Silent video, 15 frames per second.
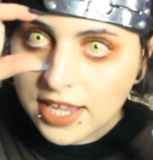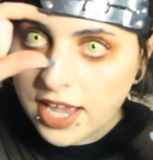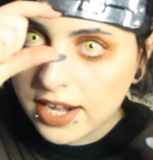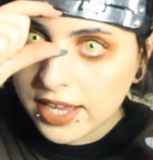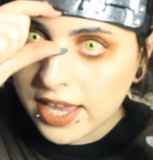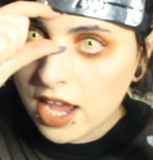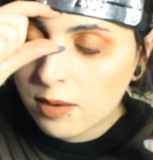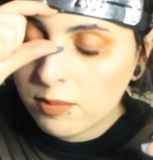that had
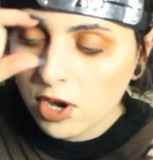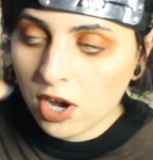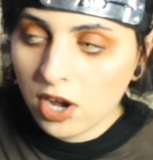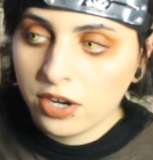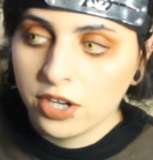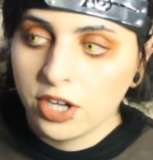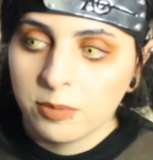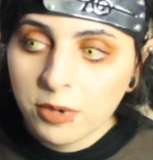a camera
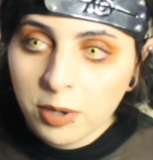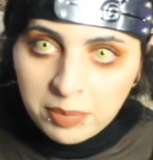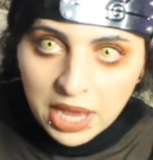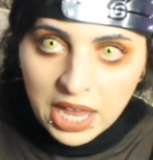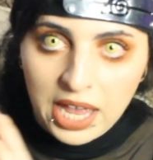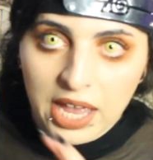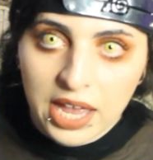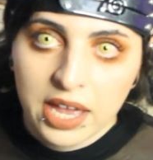on them, a
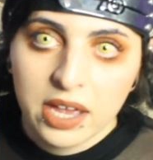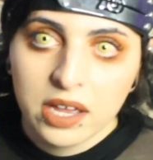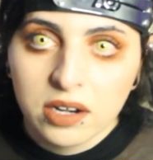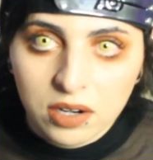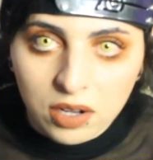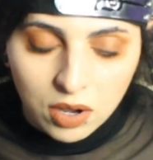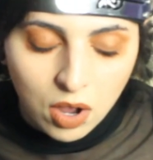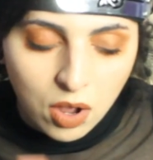
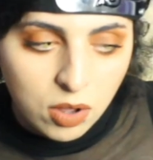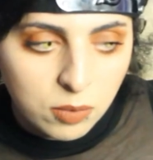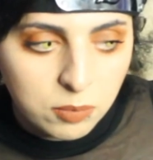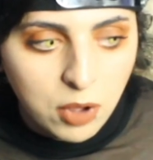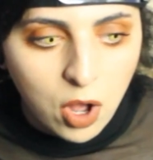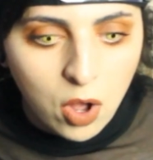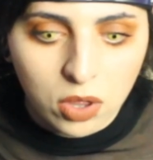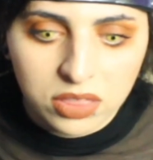pen,
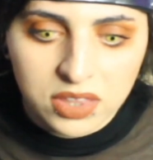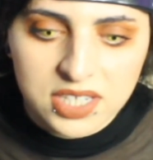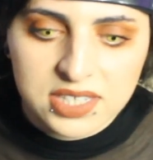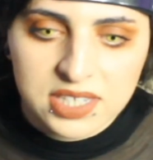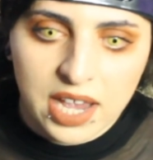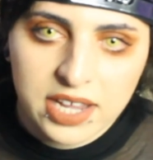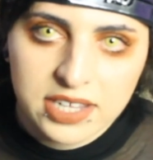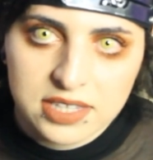all these
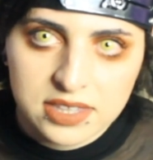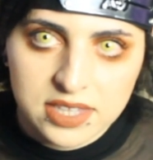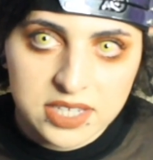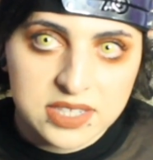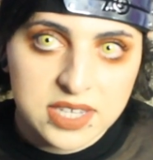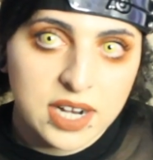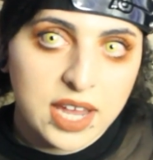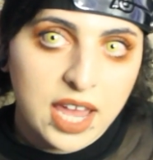kinds of
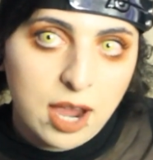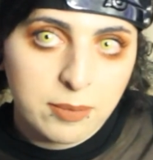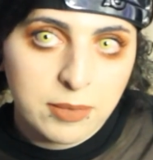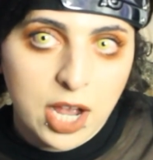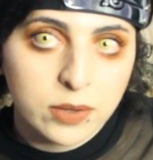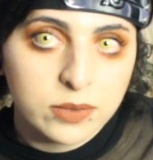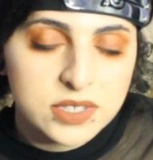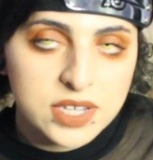things. He had a
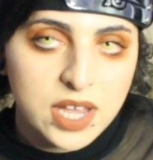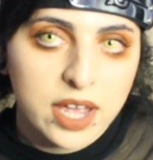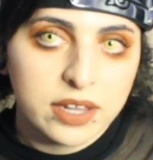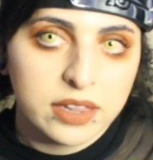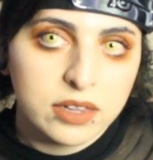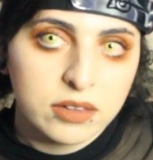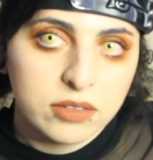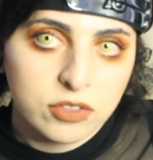camera
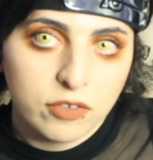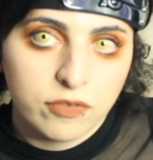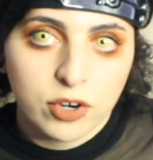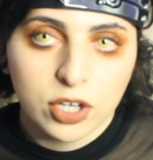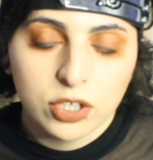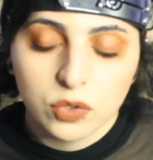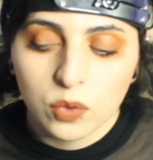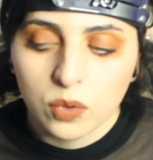outside the
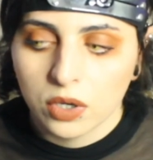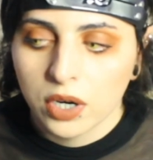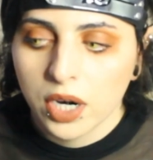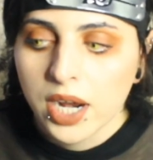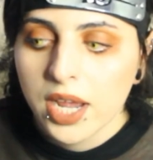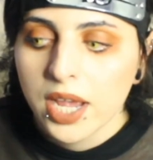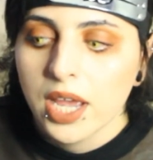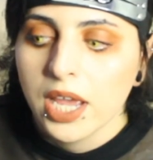front door.